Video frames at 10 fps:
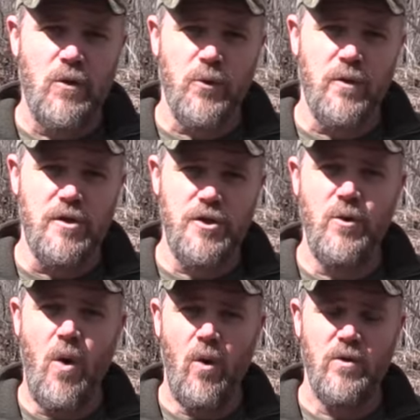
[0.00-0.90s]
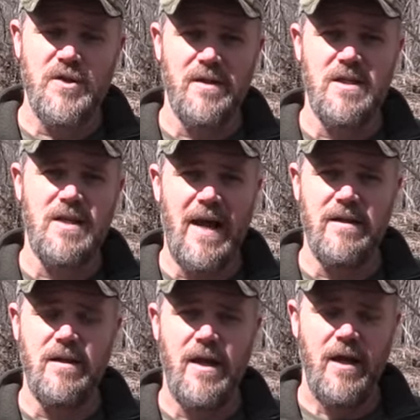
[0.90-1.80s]
through the two holes on the side
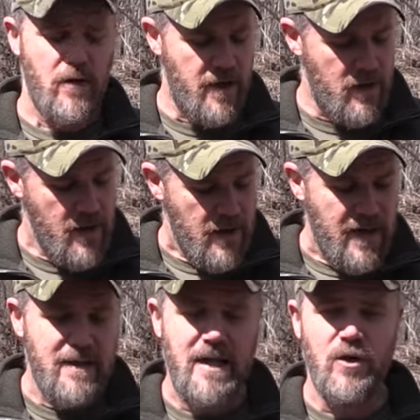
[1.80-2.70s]
of the carrier, and that